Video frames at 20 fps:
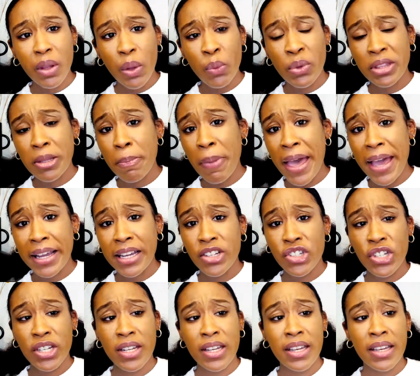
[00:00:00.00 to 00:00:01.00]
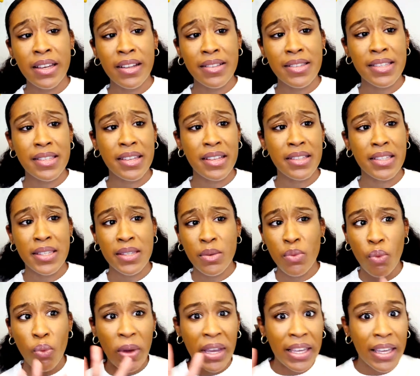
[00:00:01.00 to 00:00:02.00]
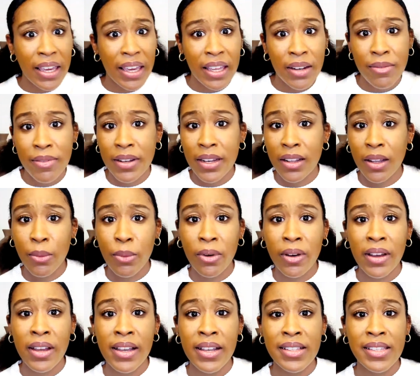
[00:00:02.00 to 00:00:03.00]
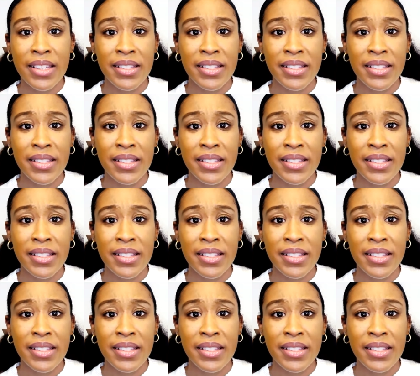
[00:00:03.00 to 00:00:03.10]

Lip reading: with the packaging, it's Wicked Vanilla Woods.